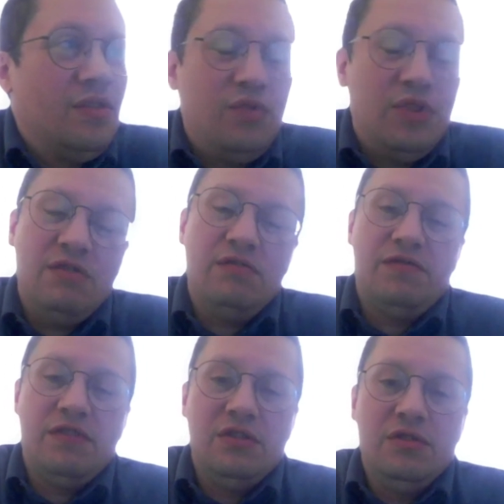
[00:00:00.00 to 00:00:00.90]
what do you
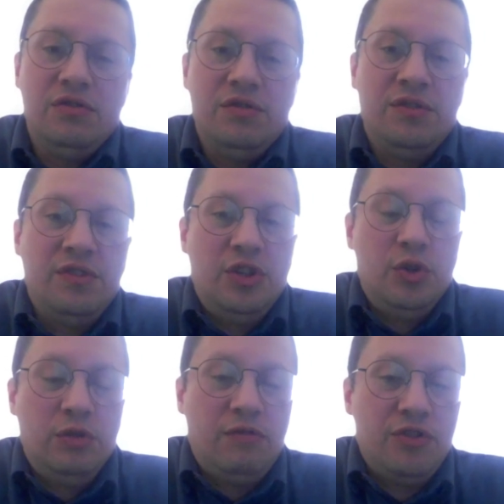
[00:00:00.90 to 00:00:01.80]
feel the
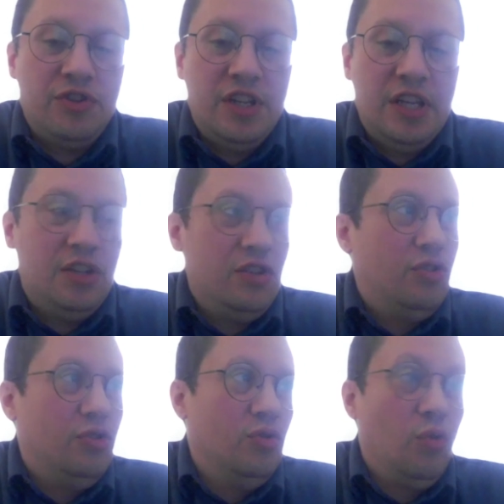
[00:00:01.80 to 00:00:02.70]
university could
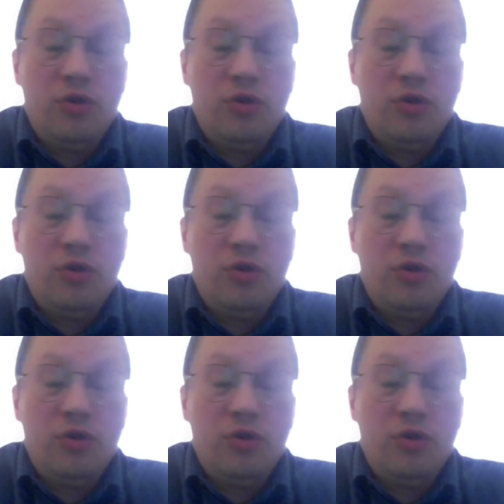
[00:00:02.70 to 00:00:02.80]
do